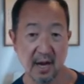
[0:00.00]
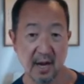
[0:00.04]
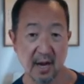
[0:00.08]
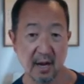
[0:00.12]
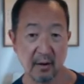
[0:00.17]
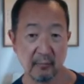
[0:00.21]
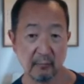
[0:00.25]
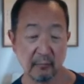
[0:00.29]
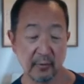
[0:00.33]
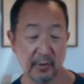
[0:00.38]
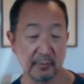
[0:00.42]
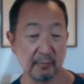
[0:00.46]

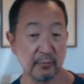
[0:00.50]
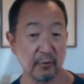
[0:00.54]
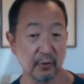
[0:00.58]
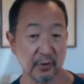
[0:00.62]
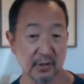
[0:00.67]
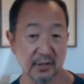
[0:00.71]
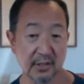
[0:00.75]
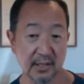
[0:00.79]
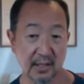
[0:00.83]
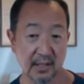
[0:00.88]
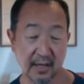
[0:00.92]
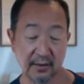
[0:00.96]
We put
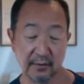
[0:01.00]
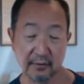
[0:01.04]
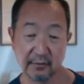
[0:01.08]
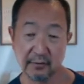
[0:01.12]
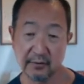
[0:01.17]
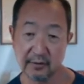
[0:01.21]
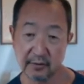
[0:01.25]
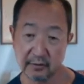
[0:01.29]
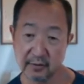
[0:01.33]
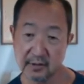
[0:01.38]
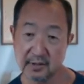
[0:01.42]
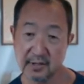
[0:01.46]
together
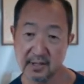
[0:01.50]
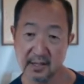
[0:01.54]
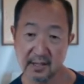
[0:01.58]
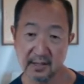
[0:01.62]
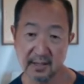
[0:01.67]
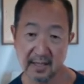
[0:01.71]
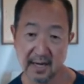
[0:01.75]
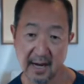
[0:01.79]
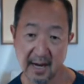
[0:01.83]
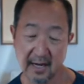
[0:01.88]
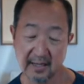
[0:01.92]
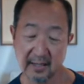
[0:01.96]
13
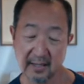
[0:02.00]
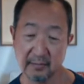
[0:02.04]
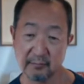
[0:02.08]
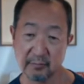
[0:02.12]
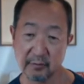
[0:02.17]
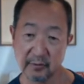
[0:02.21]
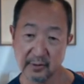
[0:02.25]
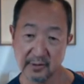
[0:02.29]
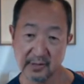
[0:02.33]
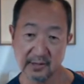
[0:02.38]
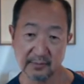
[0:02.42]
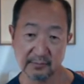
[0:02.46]
guiding
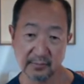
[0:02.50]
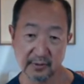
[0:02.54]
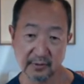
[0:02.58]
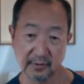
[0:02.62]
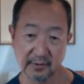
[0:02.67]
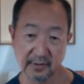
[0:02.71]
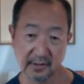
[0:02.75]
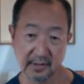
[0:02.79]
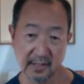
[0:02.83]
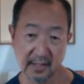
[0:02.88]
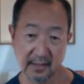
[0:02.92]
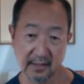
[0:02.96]

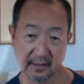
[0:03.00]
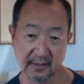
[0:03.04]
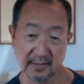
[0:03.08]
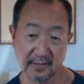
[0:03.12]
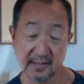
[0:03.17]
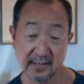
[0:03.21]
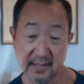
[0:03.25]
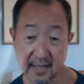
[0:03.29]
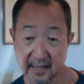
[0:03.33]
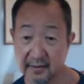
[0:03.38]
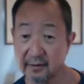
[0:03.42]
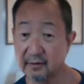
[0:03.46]
principles that are
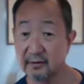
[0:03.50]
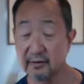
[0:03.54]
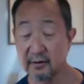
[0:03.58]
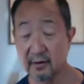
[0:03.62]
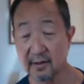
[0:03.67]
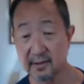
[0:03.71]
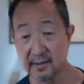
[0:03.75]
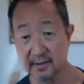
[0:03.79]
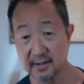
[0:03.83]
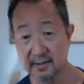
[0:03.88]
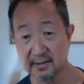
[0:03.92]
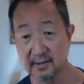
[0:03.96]
centered
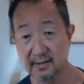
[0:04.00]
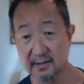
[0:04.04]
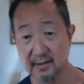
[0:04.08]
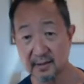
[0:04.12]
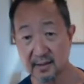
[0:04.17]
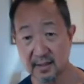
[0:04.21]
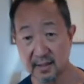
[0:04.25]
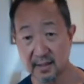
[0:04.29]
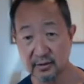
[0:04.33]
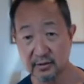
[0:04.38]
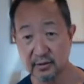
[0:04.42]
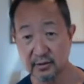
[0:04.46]
on
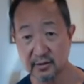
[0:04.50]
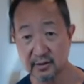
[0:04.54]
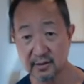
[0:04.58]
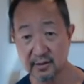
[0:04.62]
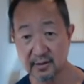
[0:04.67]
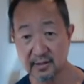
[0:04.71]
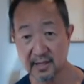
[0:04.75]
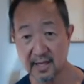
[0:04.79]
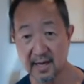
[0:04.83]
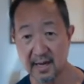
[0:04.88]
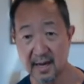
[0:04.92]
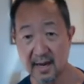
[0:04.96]

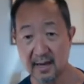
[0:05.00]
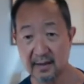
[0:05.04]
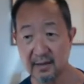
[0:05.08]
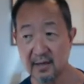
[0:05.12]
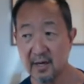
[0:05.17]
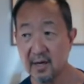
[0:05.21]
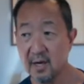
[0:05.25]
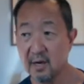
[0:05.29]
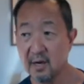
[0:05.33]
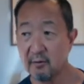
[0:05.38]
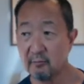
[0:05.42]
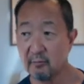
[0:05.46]
destinations and
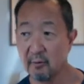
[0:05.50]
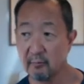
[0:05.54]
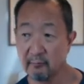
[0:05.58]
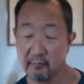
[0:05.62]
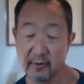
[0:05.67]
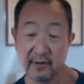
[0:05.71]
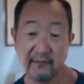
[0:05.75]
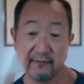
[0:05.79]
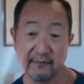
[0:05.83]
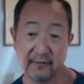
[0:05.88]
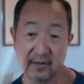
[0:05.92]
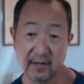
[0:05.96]
what
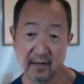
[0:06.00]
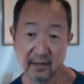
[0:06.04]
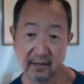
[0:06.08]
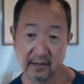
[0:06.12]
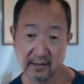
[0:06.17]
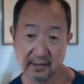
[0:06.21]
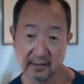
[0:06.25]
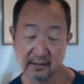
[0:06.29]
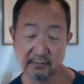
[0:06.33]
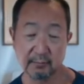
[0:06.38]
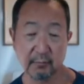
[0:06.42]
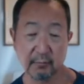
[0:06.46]
we feel
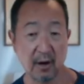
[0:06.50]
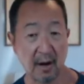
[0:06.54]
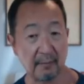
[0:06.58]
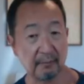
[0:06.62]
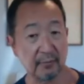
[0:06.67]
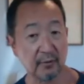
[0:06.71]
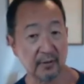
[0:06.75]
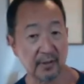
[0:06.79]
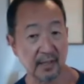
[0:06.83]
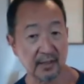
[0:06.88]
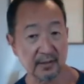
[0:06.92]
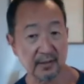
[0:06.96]
is
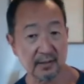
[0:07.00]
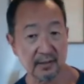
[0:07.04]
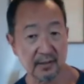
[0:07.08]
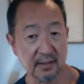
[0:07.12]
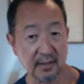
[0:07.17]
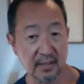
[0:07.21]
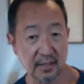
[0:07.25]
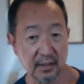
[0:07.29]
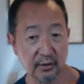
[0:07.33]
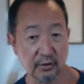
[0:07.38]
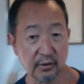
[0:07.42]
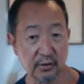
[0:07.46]
proper
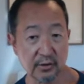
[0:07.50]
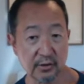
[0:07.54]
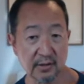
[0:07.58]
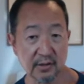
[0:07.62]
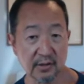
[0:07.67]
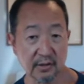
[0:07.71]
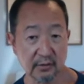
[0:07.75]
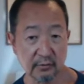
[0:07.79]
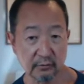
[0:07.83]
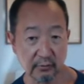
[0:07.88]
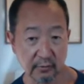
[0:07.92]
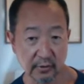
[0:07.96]
destination
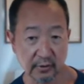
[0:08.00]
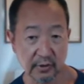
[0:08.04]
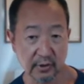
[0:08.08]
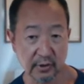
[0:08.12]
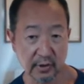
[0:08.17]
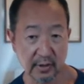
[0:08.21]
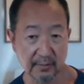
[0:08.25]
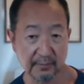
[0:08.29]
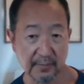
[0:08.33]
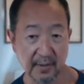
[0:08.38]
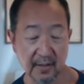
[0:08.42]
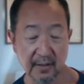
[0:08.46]

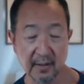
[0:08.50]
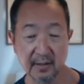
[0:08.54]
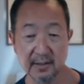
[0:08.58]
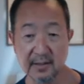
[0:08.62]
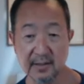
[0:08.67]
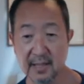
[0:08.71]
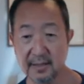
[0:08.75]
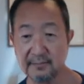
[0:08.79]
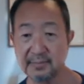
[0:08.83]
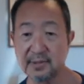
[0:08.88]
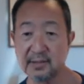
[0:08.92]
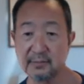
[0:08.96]
stewardship and the
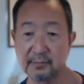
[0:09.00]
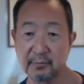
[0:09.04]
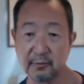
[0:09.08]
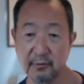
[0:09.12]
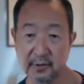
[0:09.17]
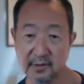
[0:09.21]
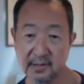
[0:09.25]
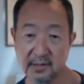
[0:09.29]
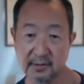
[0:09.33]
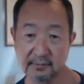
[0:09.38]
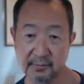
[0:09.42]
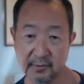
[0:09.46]
types of
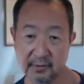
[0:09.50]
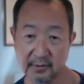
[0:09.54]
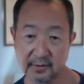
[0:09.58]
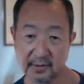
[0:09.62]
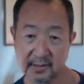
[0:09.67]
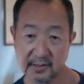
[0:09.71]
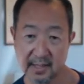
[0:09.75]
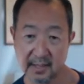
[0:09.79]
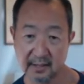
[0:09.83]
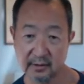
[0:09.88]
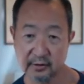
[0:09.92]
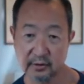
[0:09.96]
principles
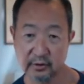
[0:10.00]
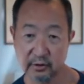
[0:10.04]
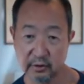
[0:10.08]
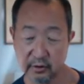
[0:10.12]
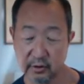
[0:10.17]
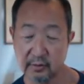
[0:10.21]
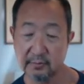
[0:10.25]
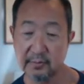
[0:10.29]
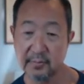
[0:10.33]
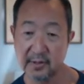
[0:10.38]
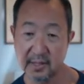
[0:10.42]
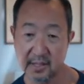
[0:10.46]
that
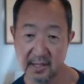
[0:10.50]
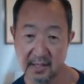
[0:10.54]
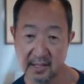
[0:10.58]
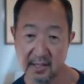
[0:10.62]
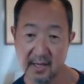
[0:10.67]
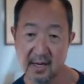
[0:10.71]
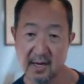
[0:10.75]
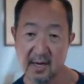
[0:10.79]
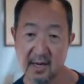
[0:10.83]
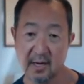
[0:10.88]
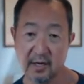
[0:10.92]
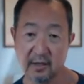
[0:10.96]
should be,
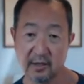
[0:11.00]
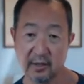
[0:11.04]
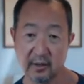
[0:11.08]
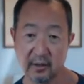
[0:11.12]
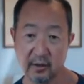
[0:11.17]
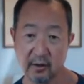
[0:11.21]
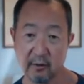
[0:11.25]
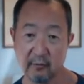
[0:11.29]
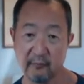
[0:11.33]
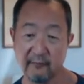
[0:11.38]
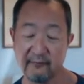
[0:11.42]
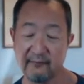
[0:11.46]
you
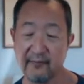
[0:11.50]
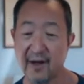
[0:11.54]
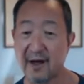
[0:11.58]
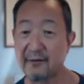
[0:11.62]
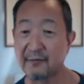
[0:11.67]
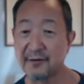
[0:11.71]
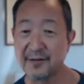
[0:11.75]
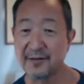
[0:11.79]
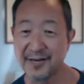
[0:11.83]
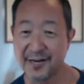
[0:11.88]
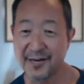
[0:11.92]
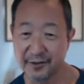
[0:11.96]
know,
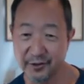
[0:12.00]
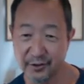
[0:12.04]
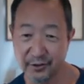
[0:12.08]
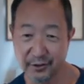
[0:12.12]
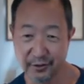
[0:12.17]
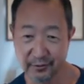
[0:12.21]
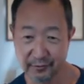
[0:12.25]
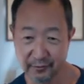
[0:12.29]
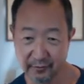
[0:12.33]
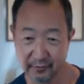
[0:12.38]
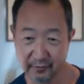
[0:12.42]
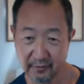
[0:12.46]

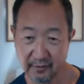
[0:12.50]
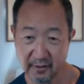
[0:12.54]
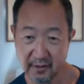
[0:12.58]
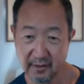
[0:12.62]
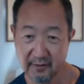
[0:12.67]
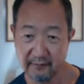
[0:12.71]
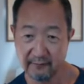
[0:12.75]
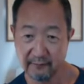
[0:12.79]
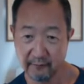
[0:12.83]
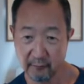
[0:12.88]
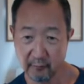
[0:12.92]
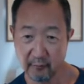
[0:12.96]
foundational
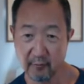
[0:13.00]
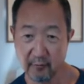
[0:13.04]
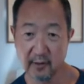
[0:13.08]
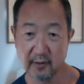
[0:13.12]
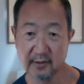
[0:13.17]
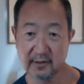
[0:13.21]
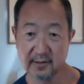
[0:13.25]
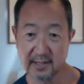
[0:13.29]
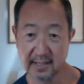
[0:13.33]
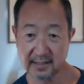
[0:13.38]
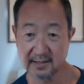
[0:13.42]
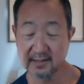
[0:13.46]

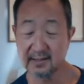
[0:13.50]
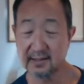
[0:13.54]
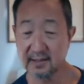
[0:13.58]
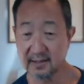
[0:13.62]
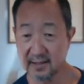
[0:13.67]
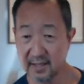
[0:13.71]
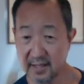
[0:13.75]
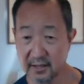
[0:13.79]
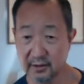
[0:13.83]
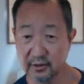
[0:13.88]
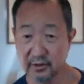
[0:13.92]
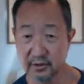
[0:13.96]
for
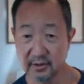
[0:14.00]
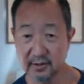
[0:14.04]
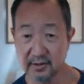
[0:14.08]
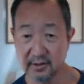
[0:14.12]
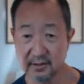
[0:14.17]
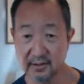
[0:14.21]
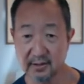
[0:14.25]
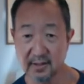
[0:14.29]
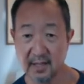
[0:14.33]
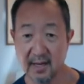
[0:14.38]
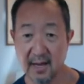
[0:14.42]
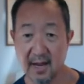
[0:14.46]

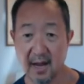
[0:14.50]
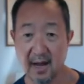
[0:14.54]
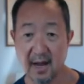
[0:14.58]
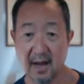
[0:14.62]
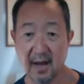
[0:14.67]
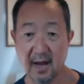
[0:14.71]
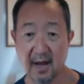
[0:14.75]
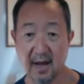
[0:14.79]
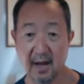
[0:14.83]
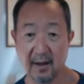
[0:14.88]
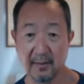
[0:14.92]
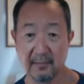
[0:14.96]
destinations.
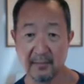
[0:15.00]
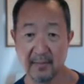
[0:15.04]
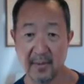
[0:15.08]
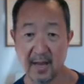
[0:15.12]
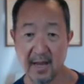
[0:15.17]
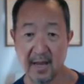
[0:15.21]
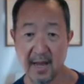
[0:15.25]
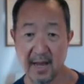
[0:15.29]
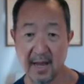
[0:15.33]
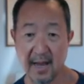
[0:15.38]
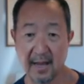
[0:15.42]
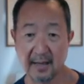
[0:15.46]

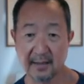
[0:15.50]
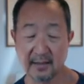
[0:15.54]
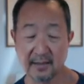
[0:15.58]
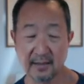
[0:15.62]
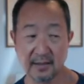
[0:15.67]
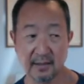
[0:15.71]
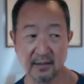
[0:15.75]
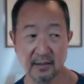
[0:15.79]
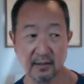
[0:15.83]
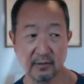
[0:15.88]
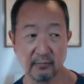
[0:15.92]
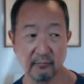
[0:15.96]
And
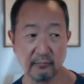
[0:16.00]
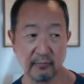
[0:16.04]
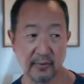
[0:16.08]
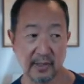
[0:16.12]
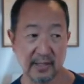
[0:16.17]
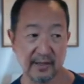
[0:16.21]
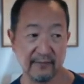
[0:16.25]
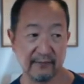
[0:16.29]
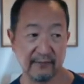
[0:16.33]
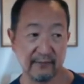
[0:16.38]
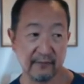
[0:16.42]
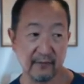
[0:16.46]

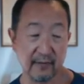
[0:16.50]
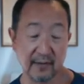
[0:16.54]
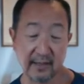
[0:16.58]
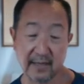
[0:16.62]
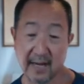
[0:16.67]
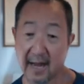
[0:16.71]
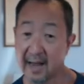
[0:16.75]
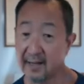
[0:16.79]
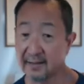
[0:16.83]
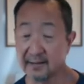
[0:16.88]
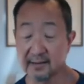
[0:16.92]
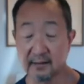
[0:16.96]
we've
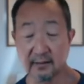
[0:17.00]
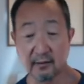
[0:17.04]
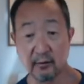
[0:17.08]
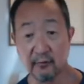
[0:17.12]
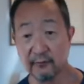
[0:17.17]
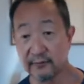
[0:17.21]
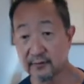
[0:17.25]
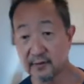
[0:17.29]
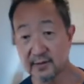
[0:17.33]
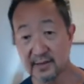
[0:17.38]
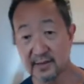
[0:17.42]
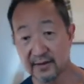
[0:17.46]
gotten
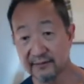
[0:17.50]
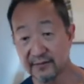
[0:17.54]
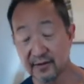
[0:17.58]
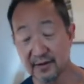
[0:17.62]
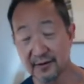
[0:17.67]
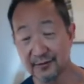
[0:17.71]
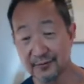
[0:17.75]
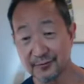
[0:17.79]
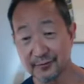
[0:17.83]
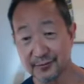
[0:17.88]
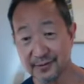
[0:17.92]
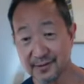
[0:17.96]
over
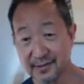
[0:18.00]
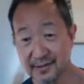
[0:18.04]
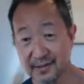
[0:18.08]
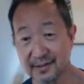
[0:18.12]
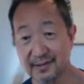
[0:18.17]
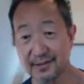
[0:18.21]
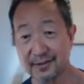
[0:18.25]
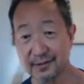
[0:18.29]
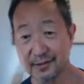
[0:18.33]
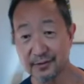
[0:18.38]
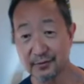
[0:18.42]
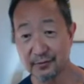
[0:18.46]
700
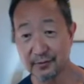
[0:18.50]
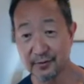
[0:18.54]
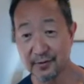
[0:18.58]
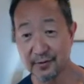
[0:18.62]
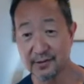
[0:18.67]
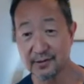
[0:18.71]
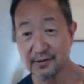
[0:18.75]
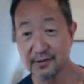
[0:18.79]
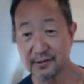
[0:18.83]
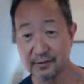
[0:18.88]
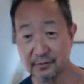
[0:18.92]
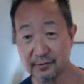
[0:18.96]

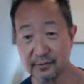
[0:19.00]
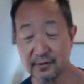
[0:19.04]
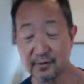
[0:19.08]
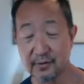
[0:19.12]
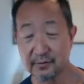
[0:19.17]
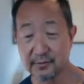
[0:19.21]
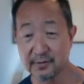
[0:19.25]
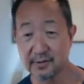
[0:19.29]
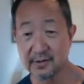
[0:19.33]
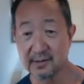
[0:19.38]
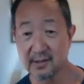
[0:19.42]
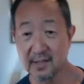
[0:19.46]
signatories to
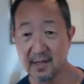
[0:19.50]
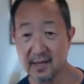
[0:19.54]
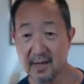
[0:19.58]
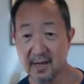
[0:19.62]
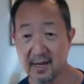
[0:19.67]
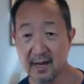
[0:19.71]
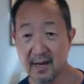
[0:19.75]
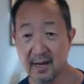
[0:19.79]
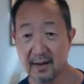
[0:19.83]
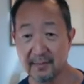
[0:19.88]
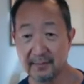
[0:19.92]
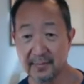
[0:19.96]
those
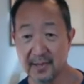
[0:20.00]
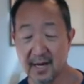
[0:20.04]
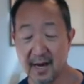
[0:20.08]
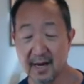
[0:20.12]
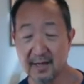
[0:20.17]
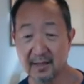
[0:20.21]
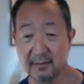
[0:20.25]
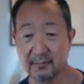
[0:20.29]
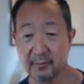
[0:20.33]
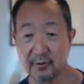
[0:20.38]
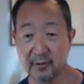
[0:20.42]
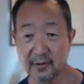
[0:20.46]

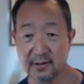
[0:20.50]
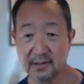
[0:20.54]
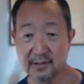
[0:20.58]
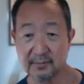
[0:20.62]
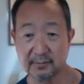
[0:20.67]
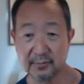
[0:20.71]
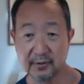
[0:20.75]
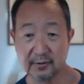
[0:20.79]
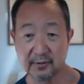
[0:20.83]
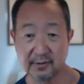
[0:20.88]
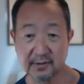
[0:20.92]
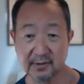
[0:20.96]
guiding
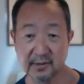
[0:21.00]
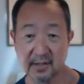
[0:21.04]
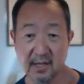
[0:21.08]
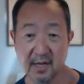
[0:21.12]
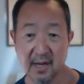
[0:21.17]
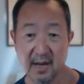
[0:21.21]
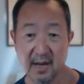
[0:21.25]
principles.